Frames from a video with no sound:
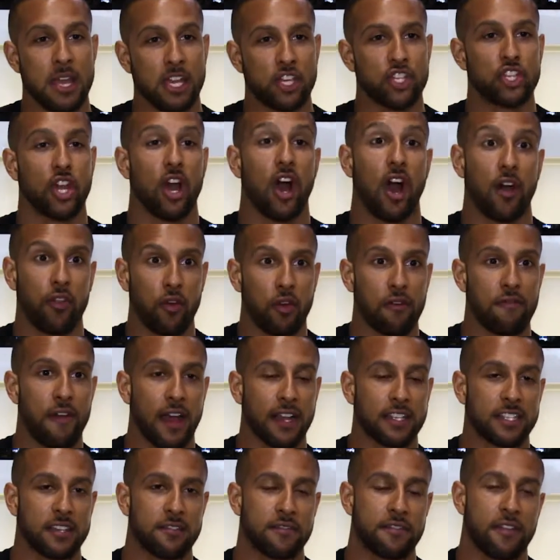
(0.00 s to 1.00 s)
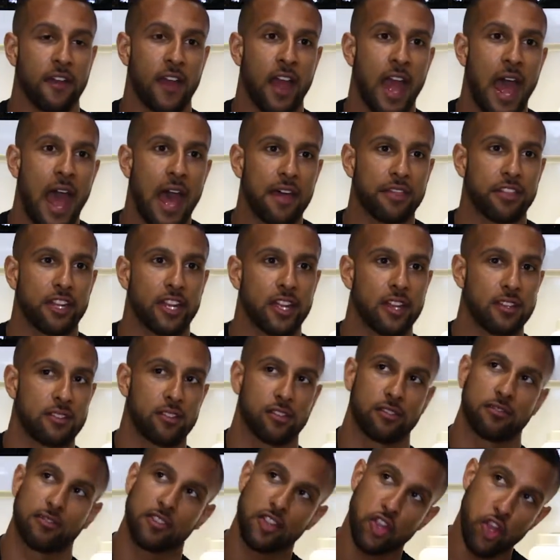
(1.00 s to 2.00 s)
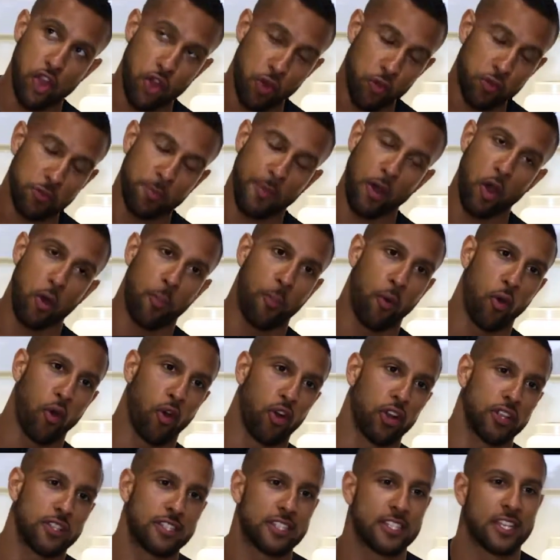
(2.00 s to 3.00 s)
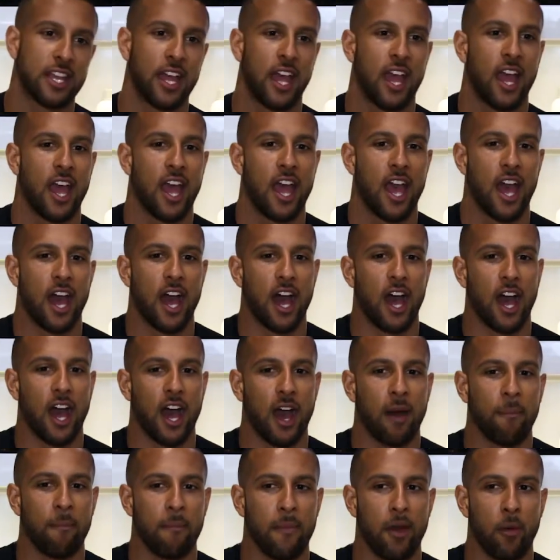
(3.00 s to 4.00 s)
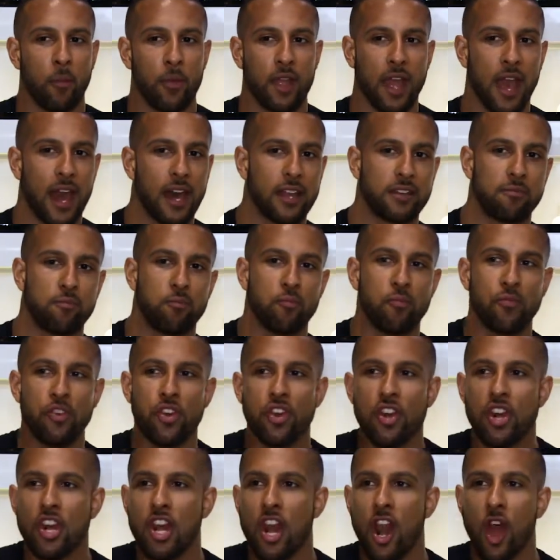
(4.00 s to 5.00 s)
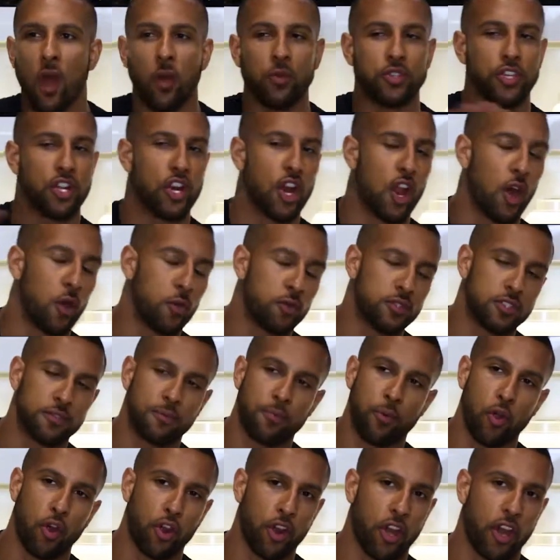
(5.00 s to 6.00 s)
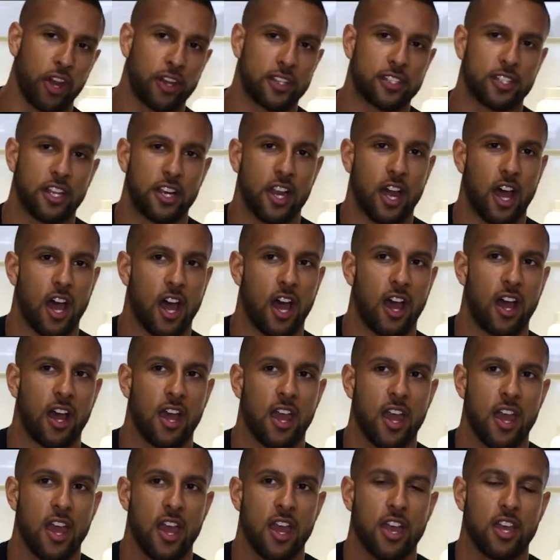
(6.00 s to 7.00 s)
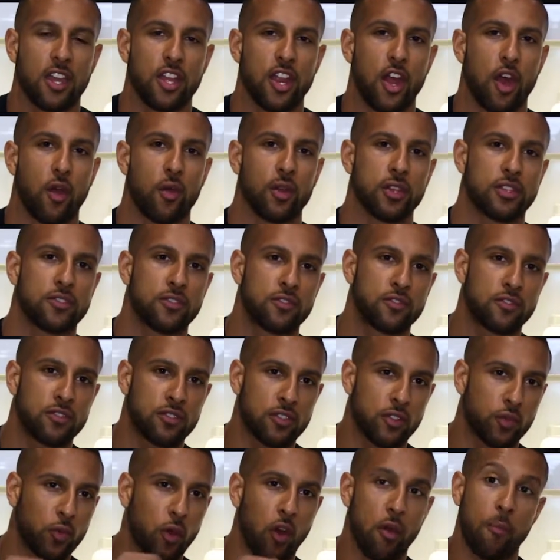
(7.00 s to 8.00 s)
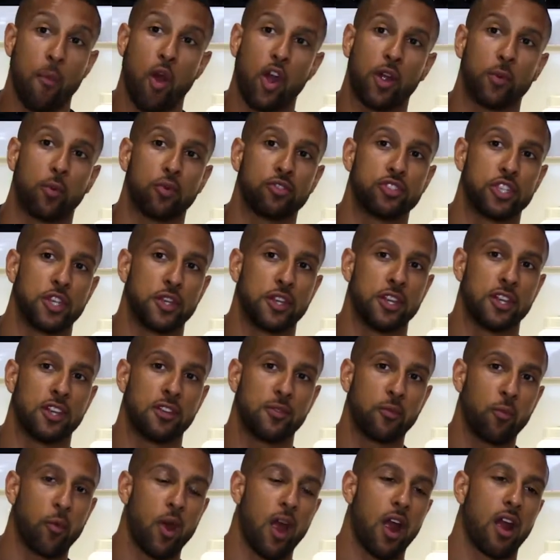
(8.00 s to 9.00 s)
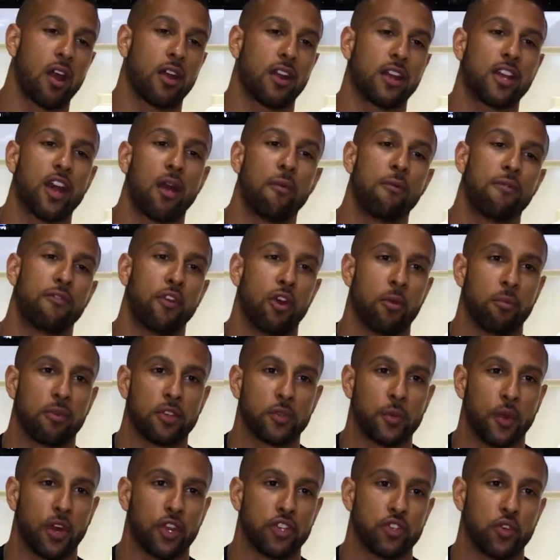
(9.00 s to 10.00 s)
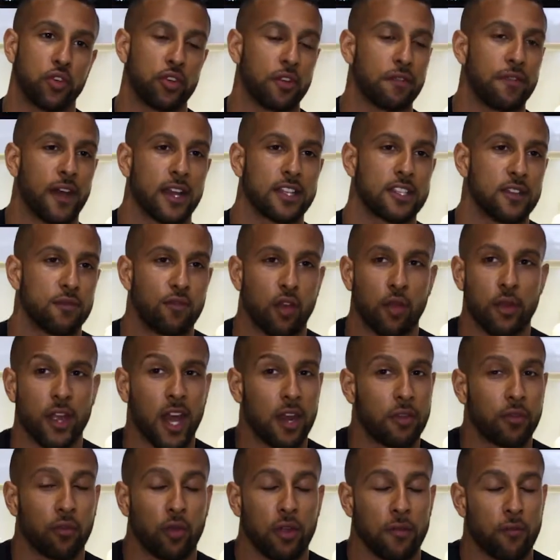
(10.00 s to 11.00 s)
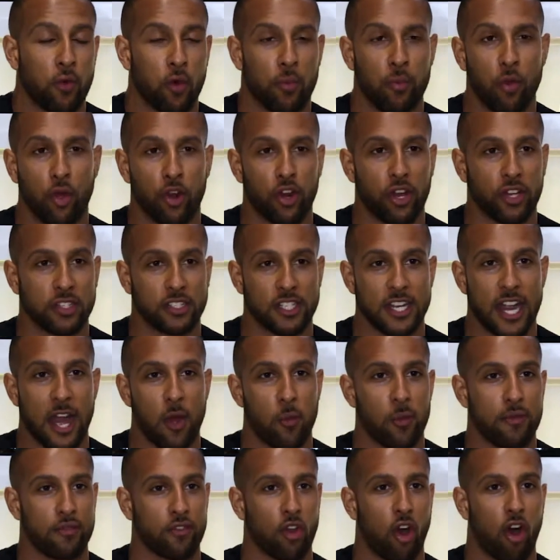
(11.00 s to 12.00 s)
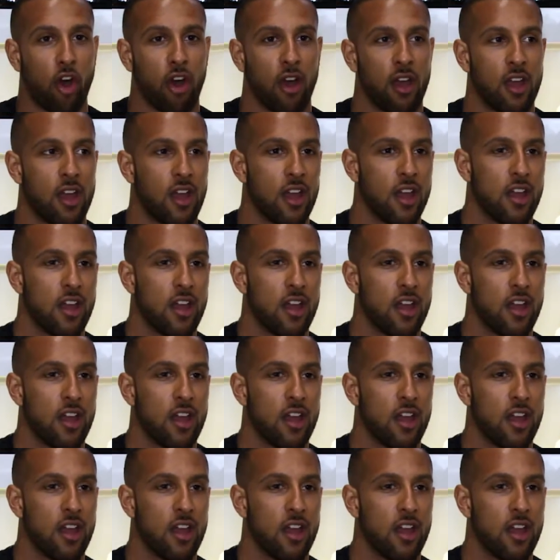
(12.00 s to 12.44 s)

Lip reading: Misha, other EFECTIV athletes, on huge billboards, and we had loads and loads of products. And you know, it's quite remarkable to see where it comes from, because when I joined EFECTIV, we only had three or four products, and now we've got